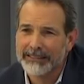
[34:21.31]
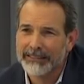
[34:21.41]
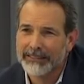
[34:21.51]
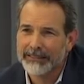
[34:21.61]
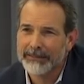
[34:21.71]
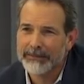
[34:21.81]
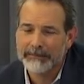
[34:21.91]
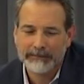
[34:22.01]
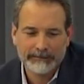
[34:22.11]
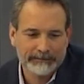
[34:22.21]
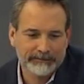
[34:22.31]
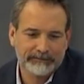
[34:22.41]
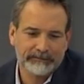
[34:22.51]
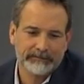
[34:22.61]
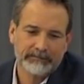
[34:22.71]

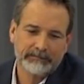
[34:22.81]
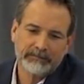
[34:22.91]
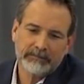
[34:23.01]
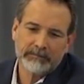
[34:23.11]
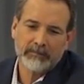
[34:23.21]
Nobody speaks.